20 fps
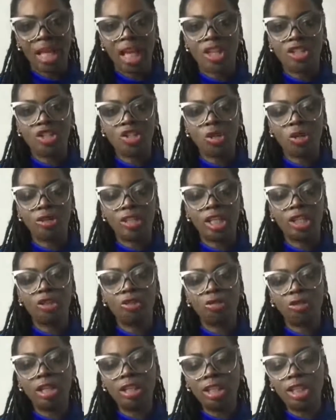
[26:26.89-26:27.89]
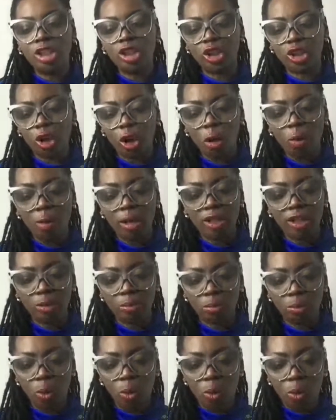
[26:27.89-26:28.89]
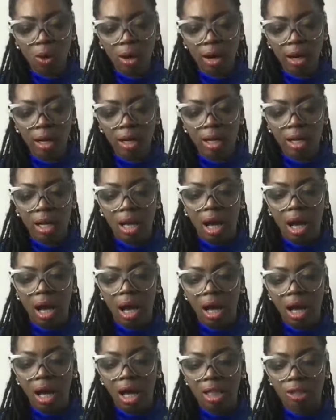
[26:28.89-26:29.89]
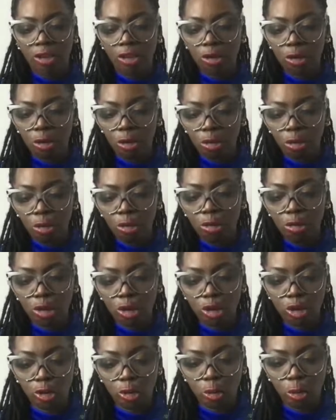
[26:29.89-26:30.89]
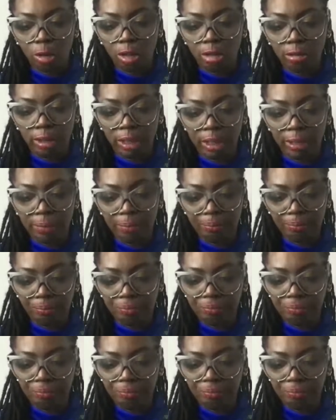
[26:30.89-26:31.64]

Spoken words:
And so there's really so much more to the story